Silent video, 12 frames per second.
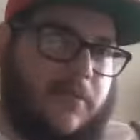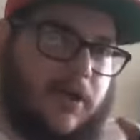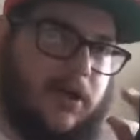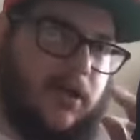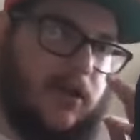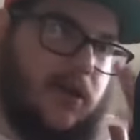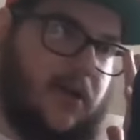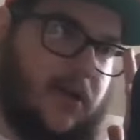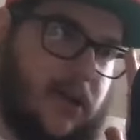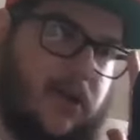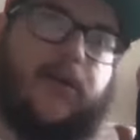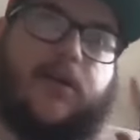But
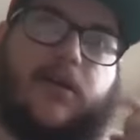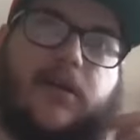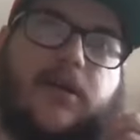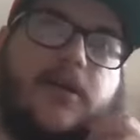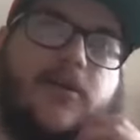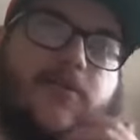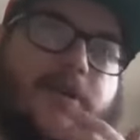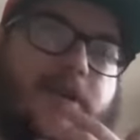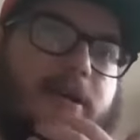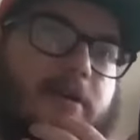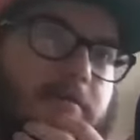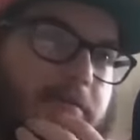can you think
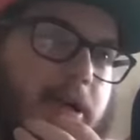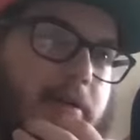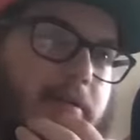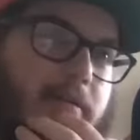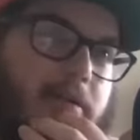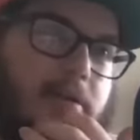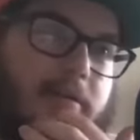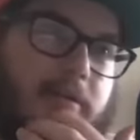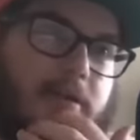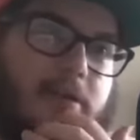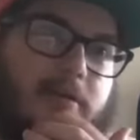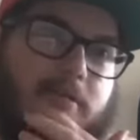of like
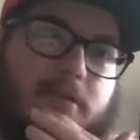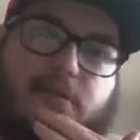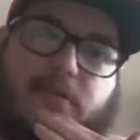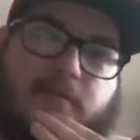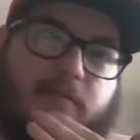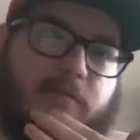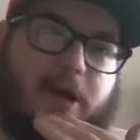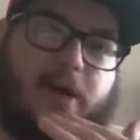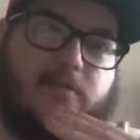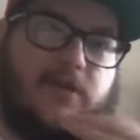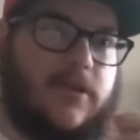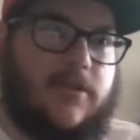5
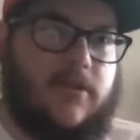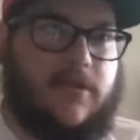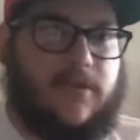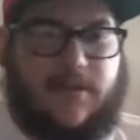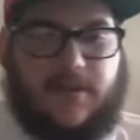Drake songs?